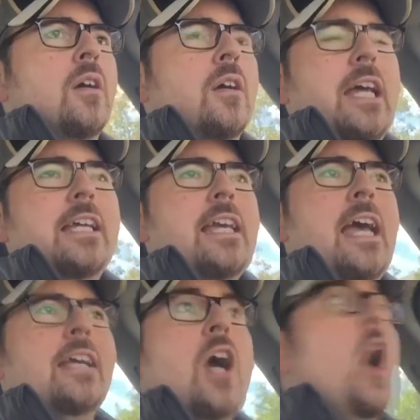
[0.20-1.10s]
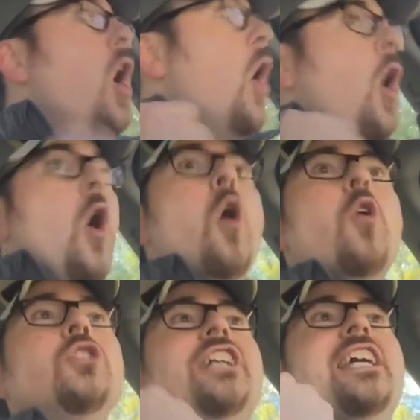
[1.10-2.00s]
Hey gang,
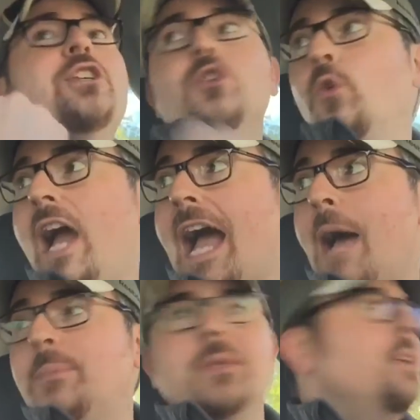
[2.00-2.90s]
holy crap.